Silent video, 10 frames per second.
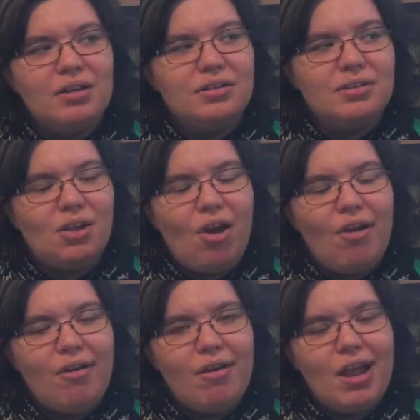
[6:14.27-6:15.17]

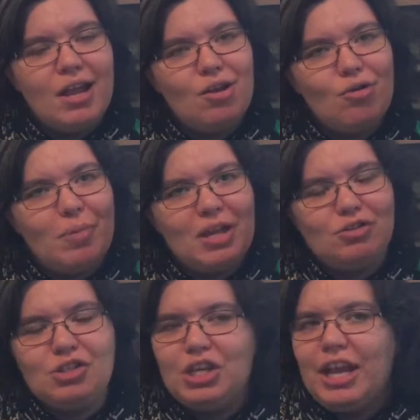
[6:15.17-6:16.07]
So it could be
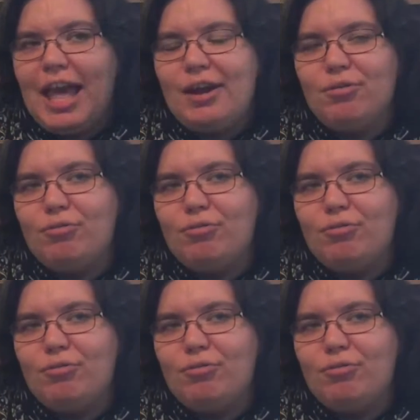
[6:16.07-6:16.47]
interesting, and